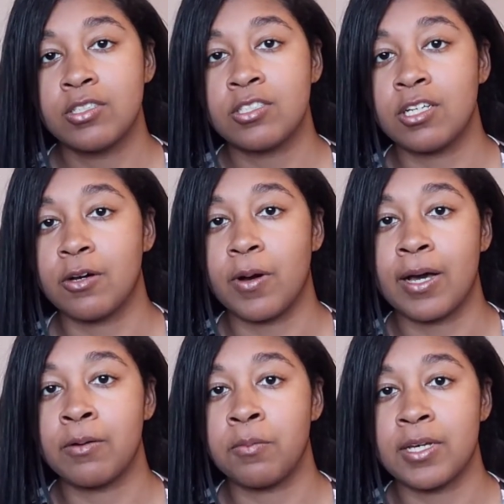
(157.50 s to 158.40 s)
So
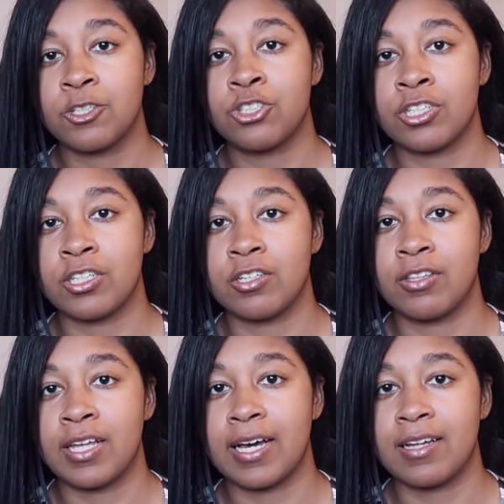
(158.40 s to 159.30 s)
I would make sure
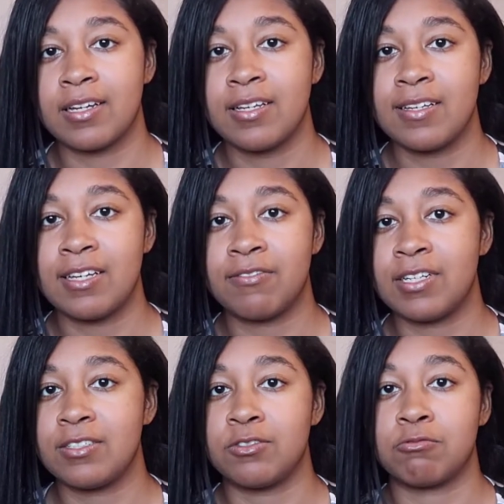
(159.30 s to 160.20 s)
that if it
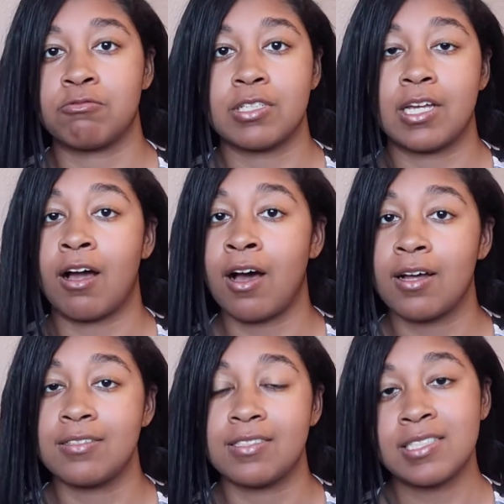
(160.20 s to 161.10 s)
is really
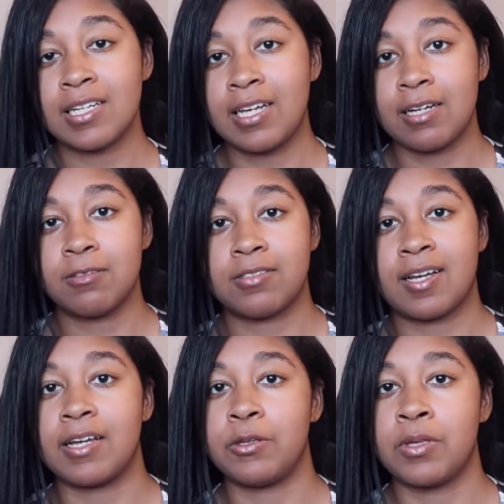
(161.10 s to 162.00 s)
hot and sunny
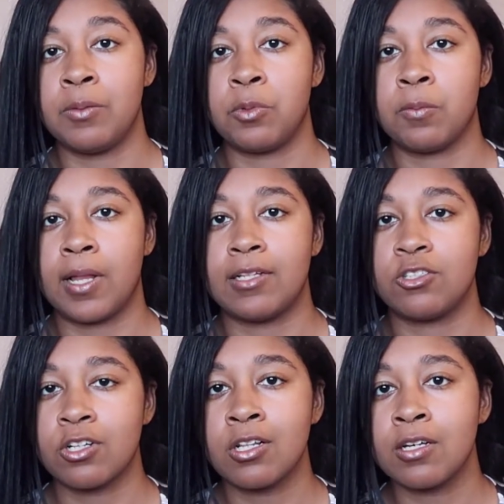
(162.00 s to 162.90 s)
outside, you keep your
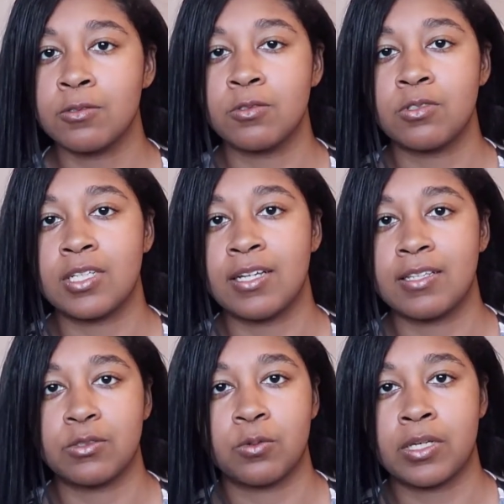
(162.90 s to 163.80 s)
blinds closed, and
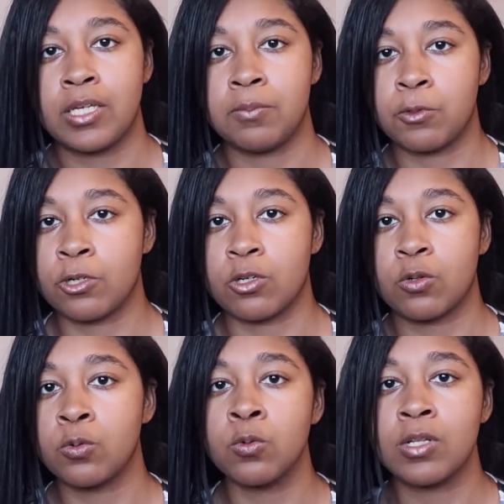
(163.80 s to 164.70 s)
this will keep your
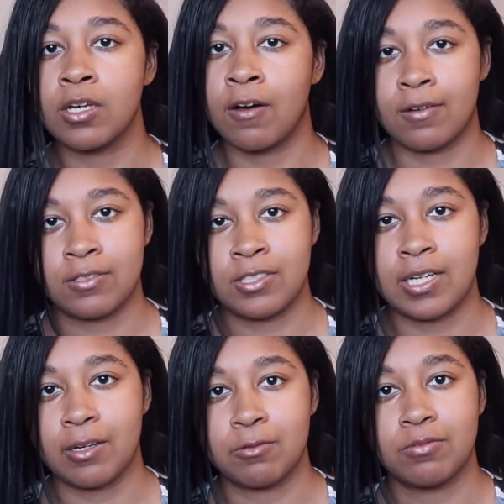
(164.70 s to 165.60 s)
cooling costs
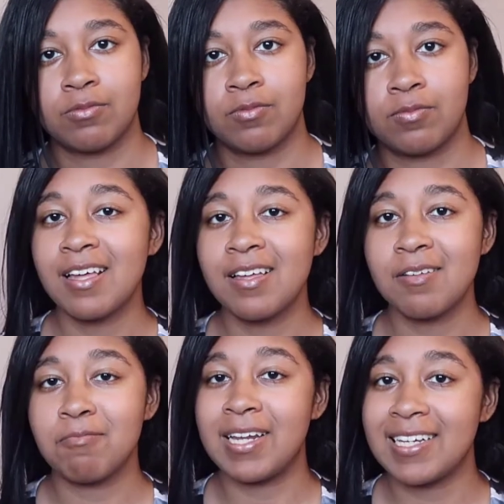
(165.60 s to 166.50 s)
down.
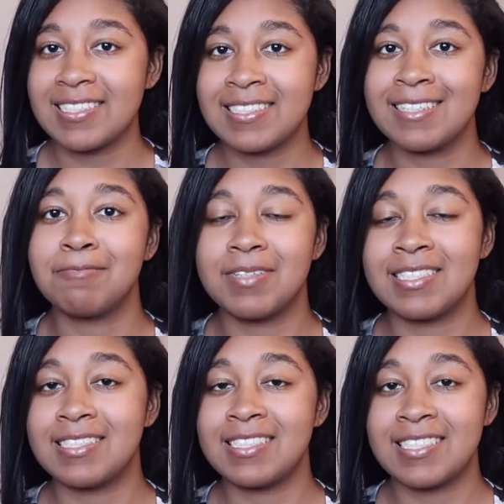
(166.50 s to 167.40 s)
My next tip
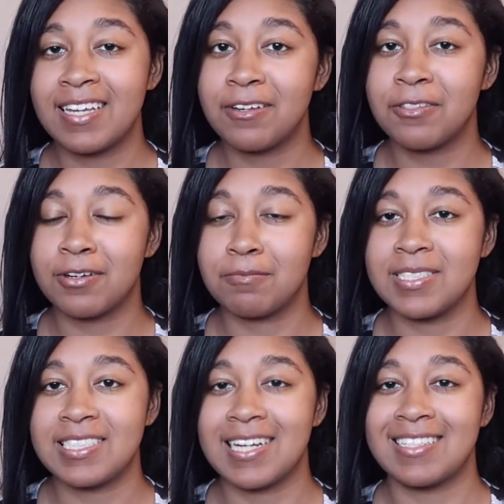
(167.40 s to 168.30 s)
is to set your
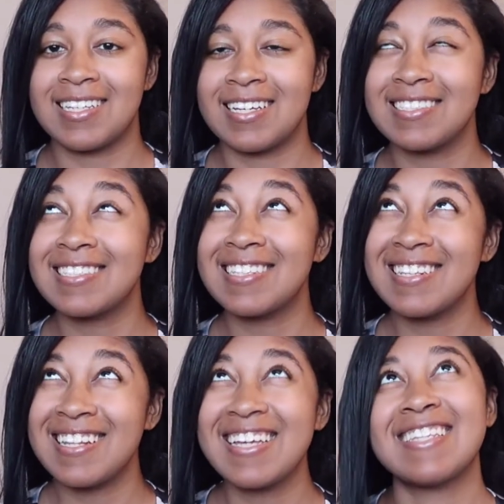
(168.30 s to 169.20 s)
thermostat to a
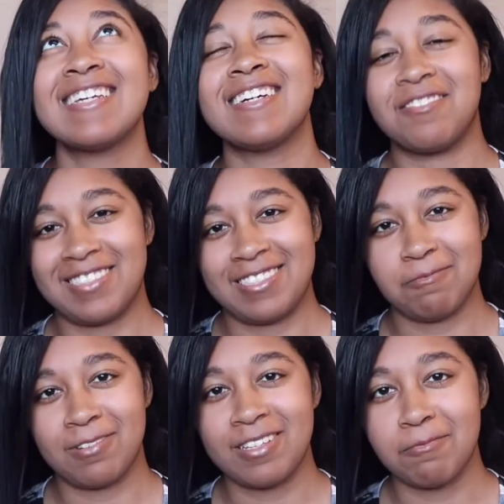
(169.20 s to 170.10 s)
slightly
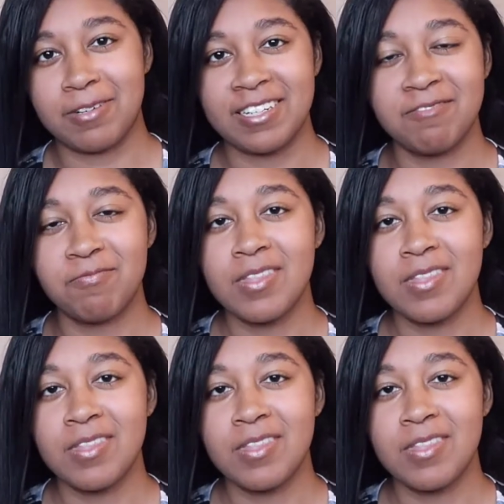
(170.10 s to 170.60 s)
unreasonable number.